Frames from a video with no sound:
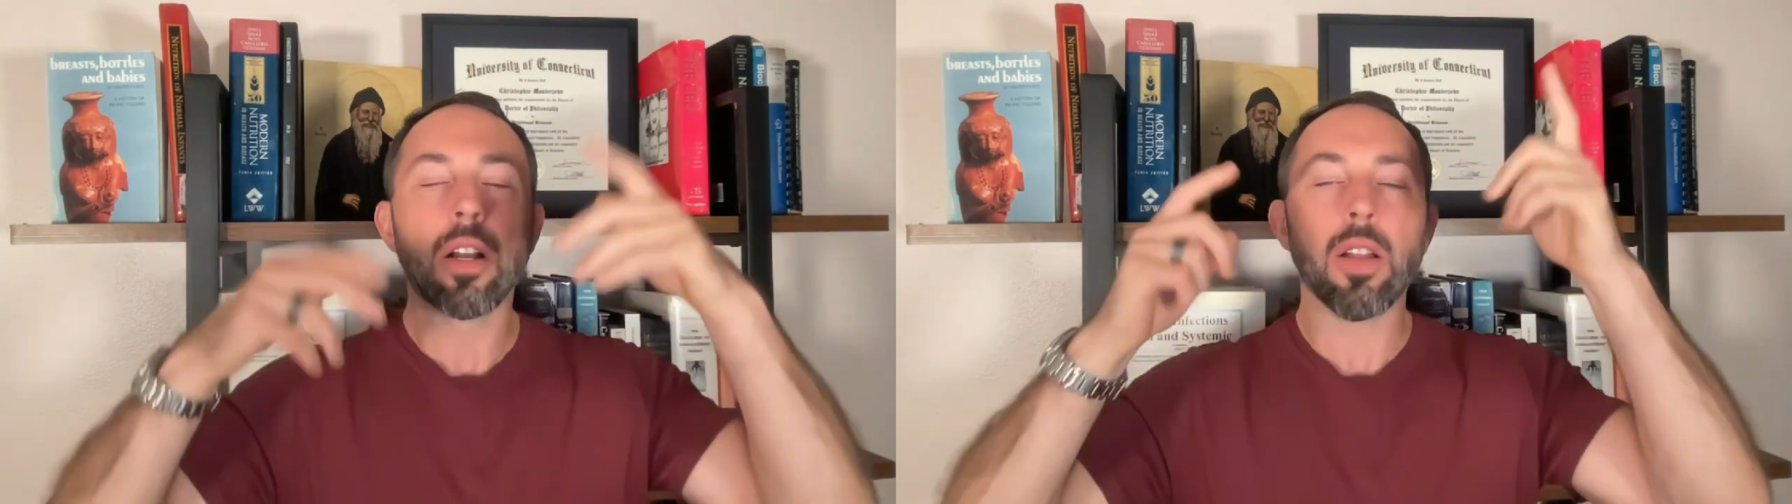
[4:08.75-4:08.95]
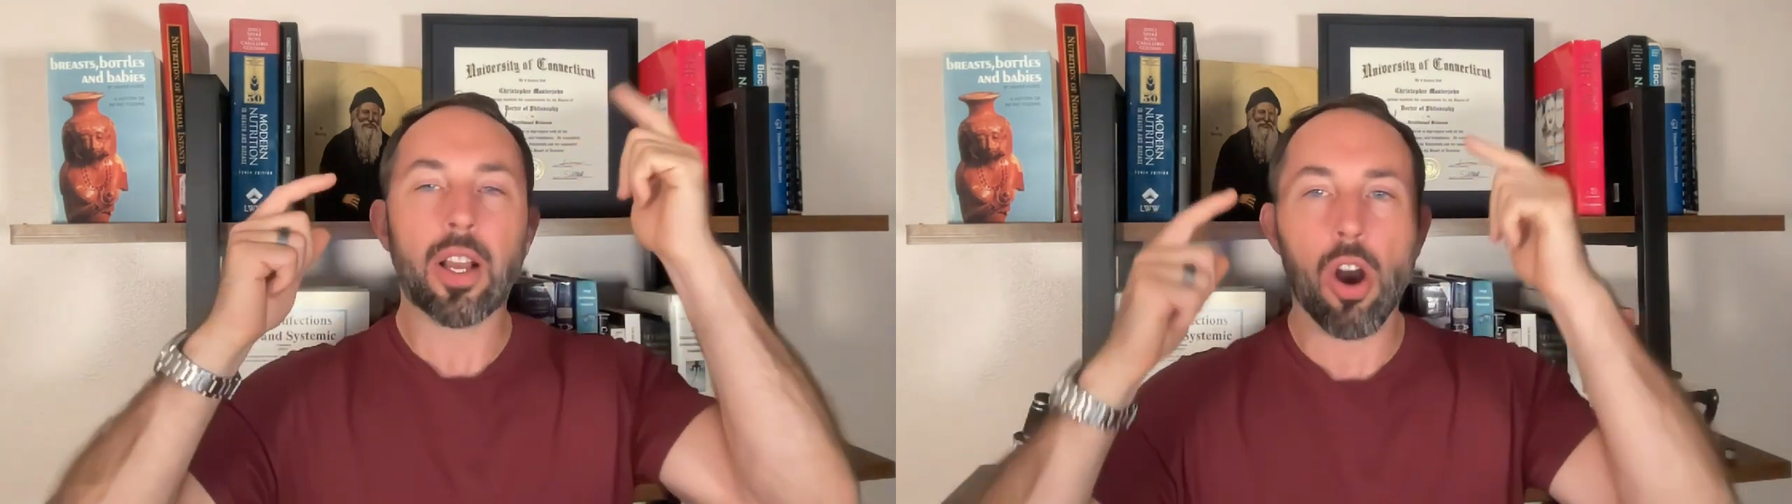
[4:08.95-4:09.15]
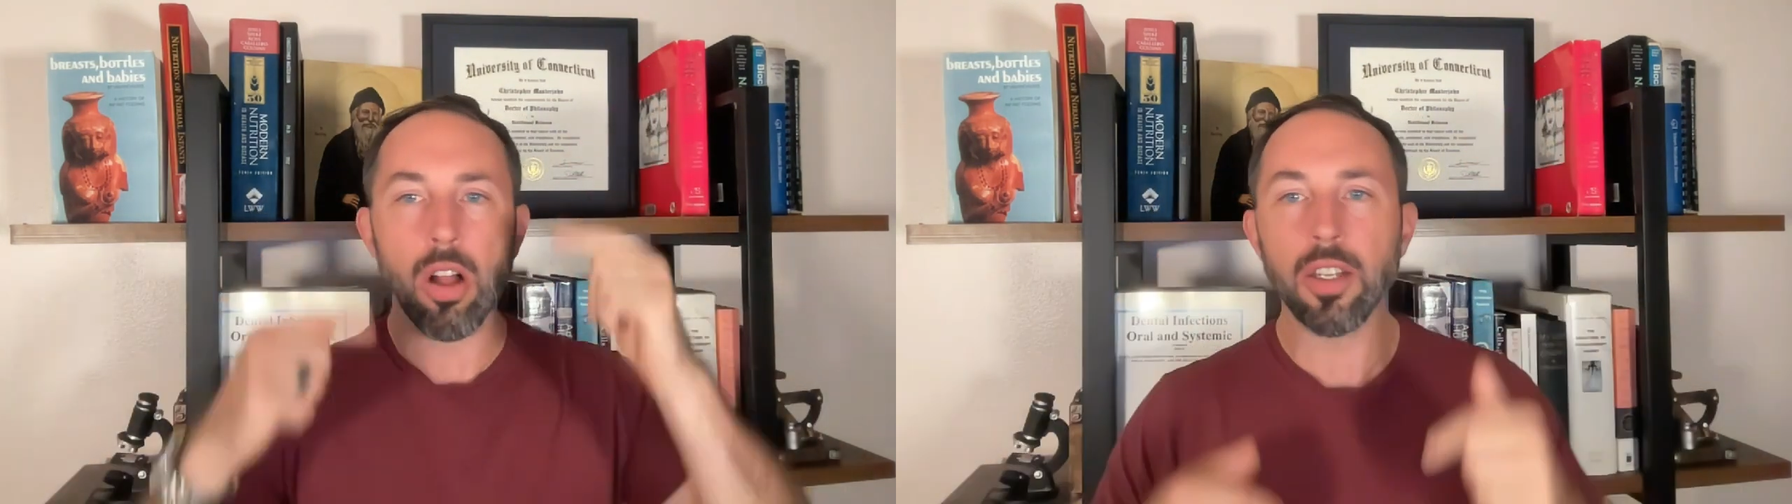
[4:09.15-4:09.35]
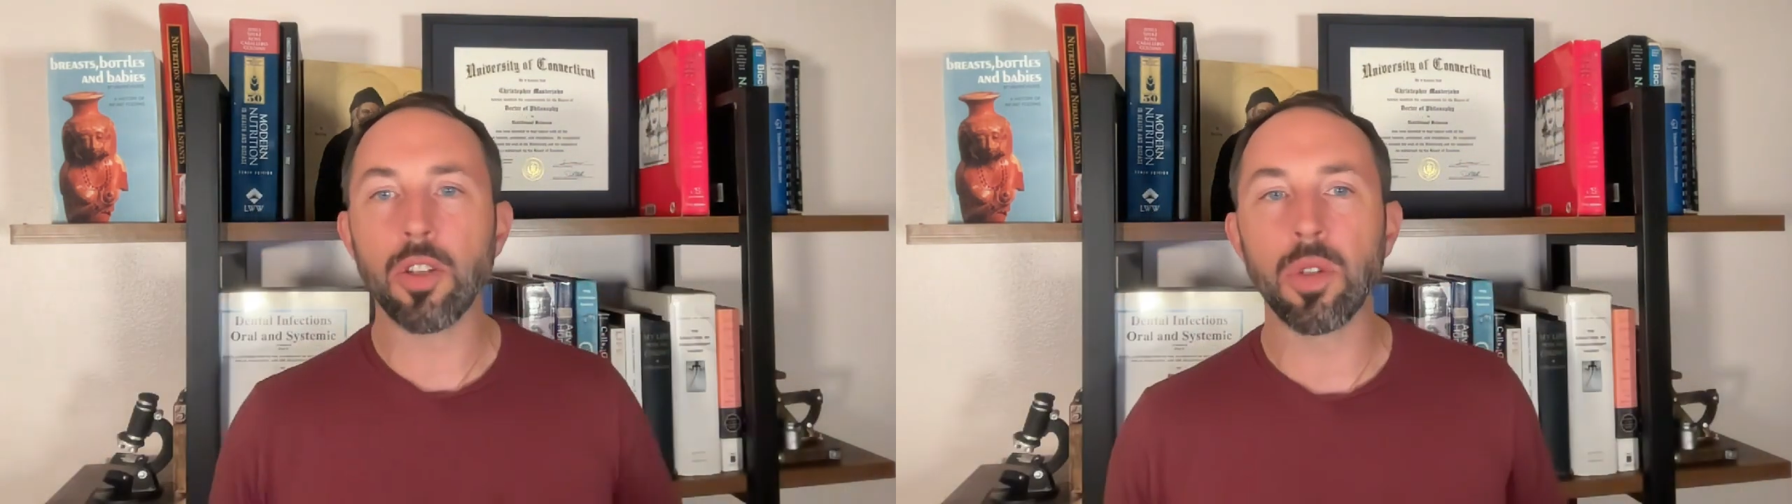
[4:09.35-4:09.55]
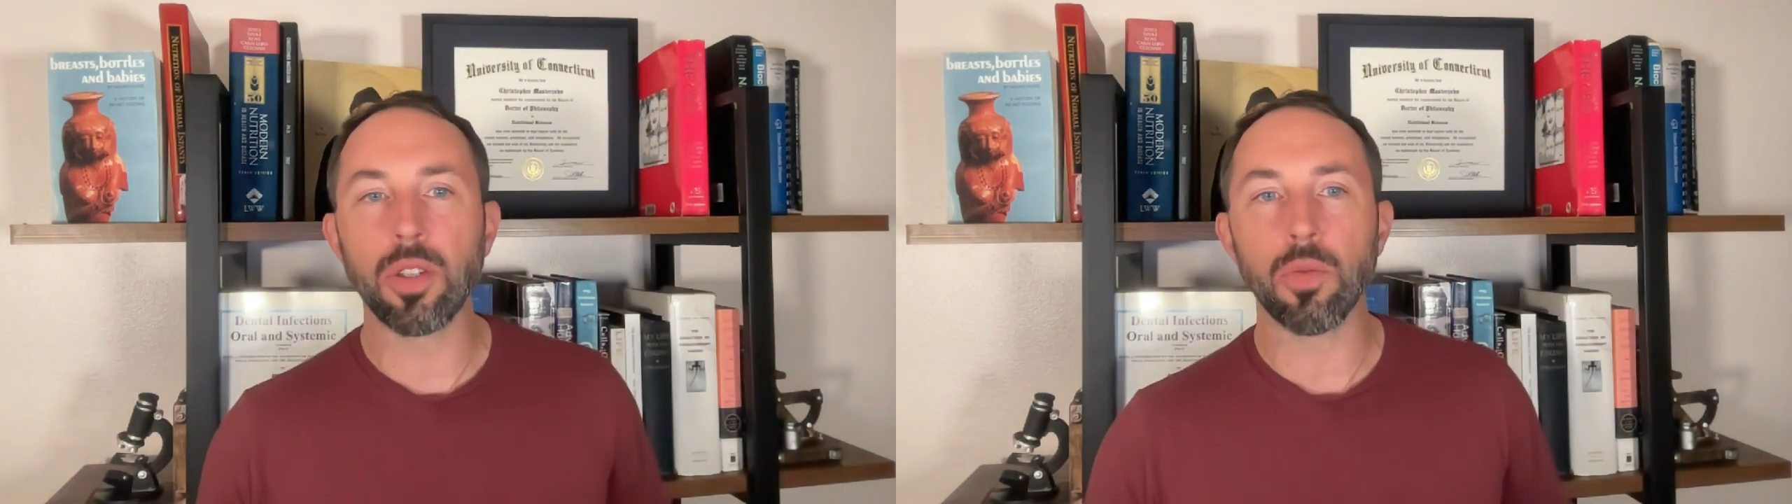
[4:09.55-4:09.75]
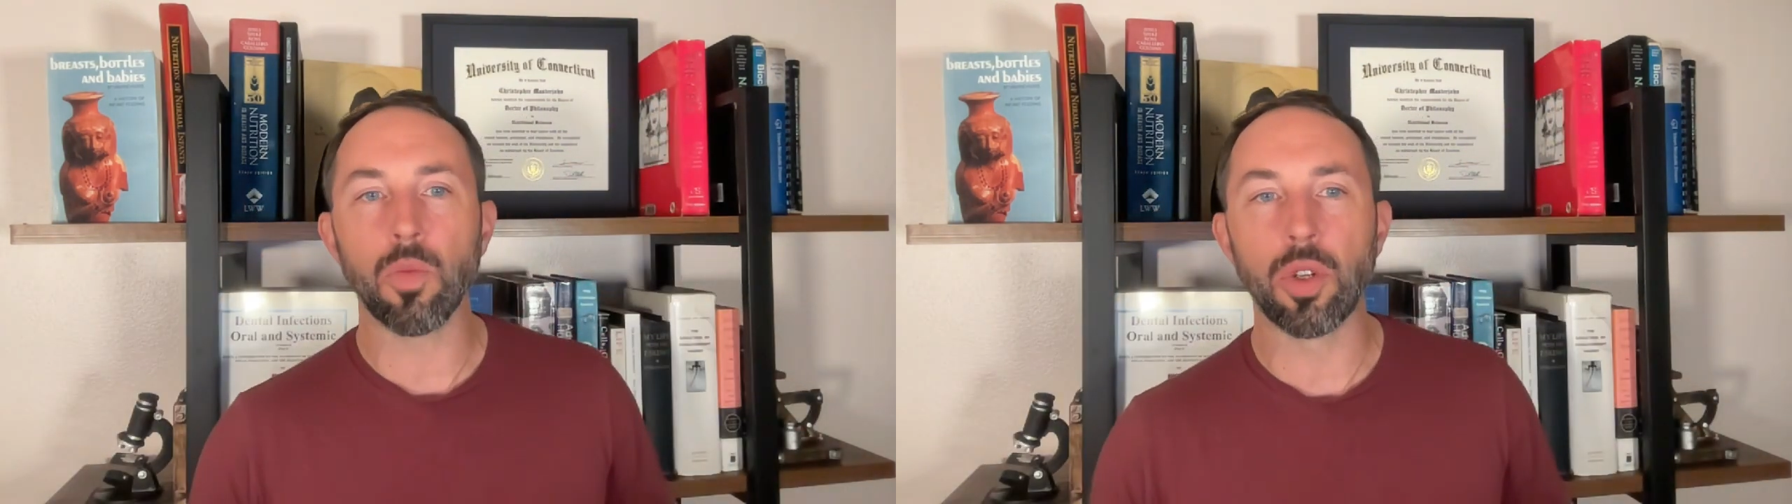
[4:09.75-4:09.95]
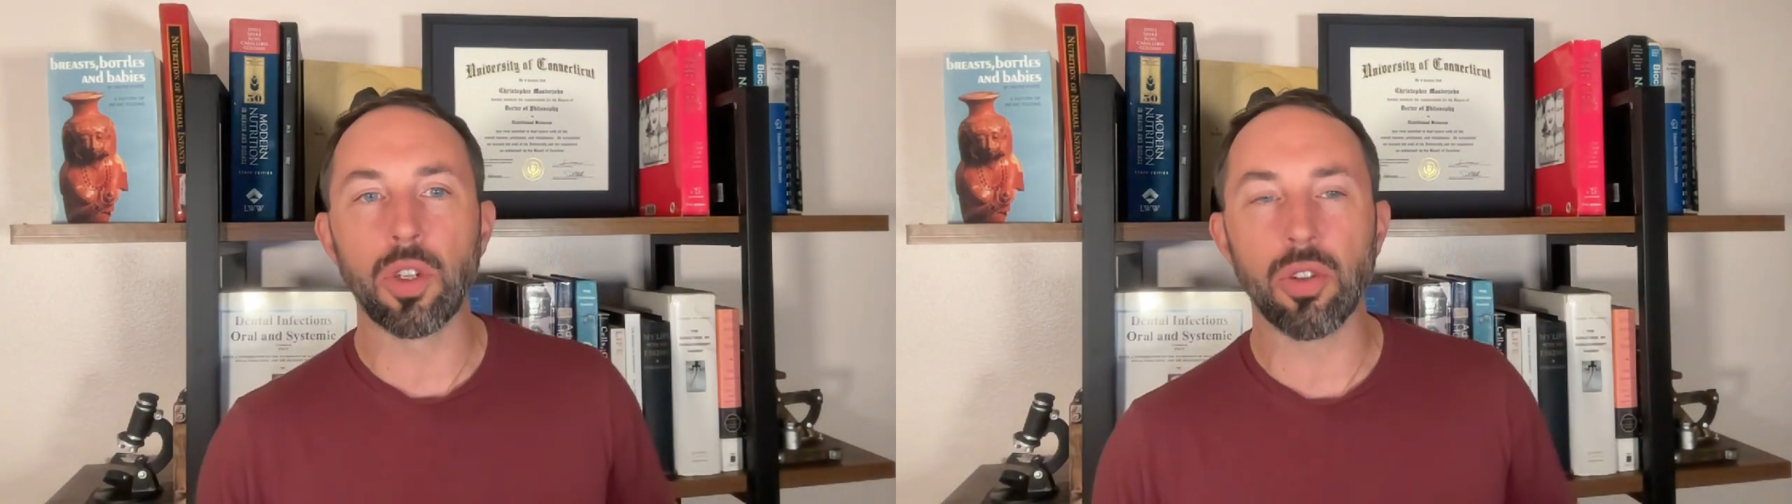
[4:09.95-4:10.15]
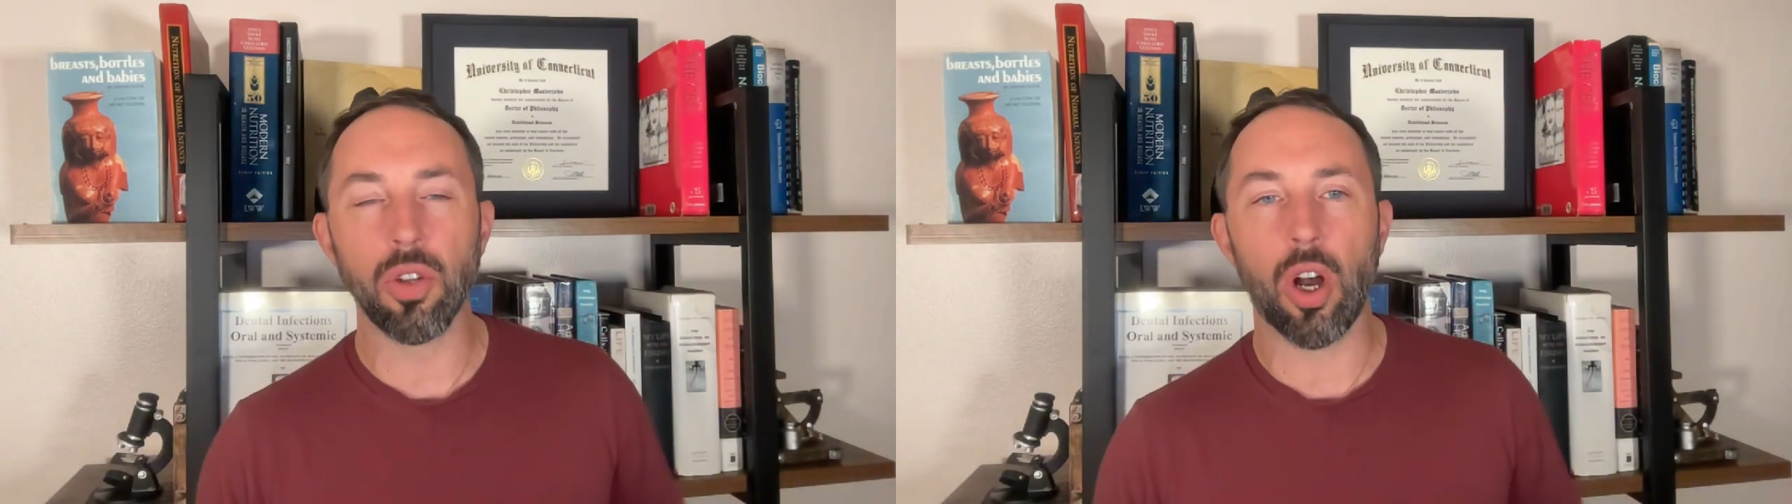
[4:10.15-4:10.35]
Glycolysis would, would
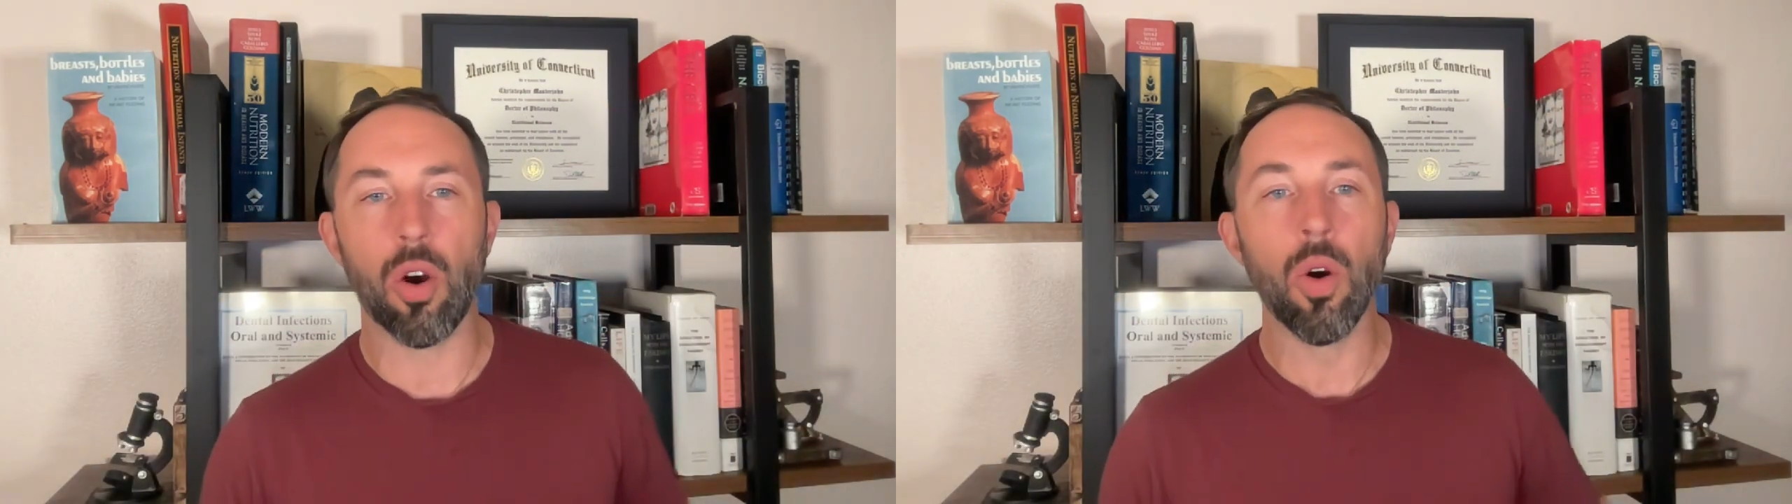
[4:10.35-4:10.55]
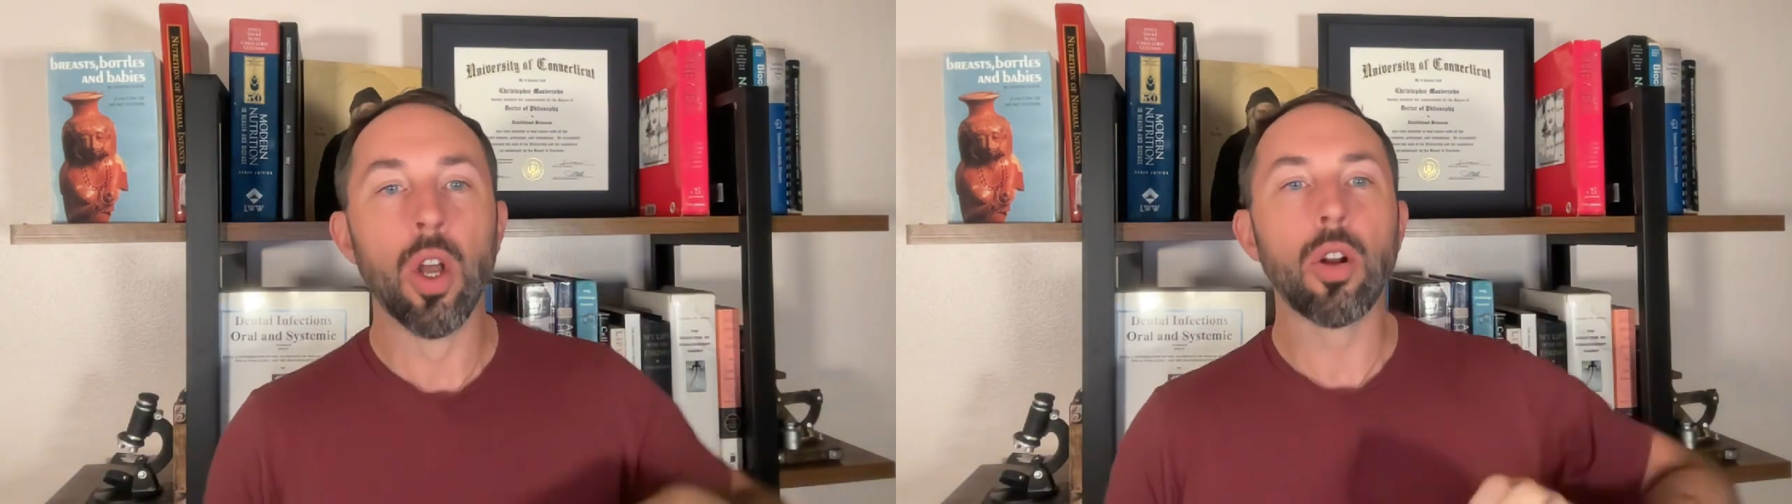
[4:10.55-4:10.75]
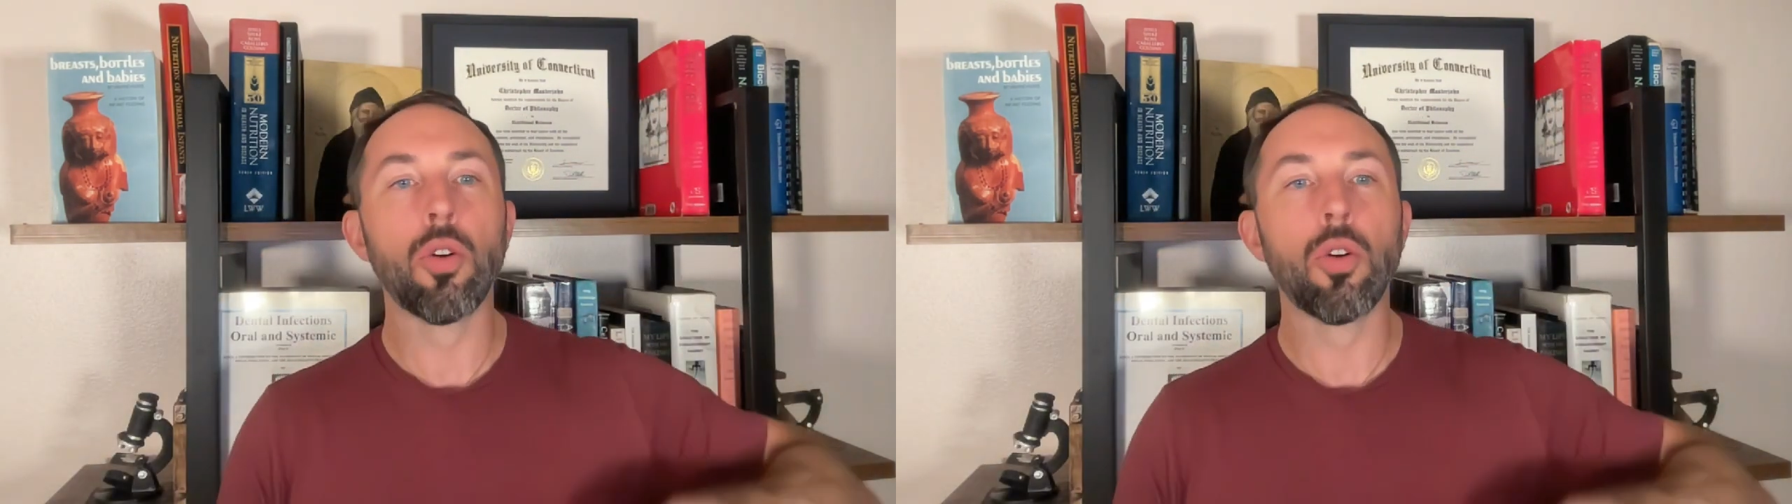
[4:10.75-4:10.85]
slow,